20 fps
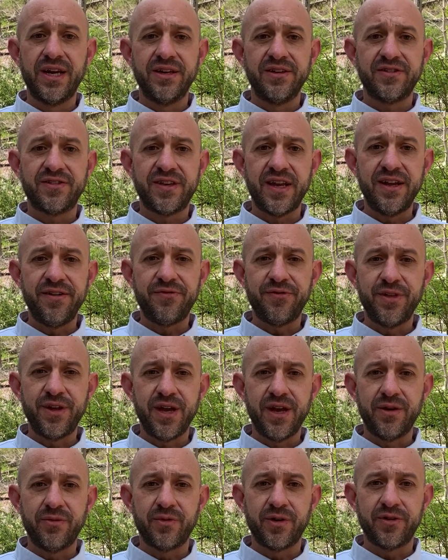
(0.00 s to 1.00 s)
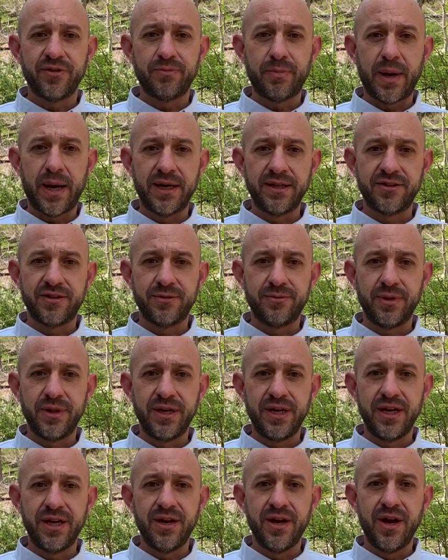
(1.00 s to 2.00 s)
safely and
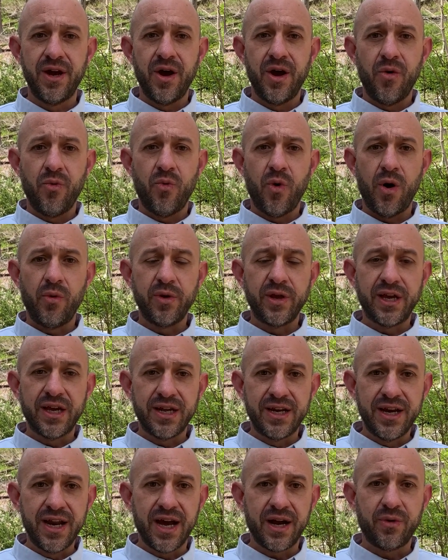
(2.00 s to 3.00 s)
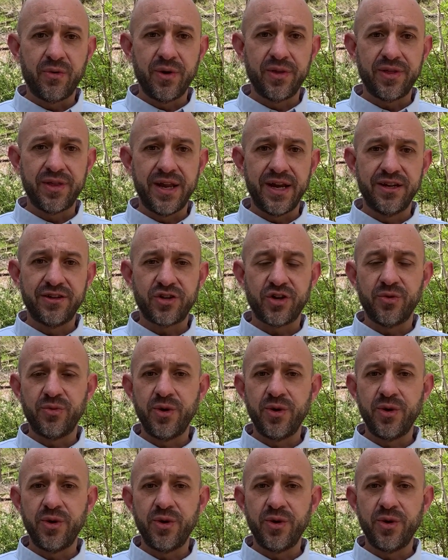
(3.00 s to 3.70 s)
responsibly while we connect with nature.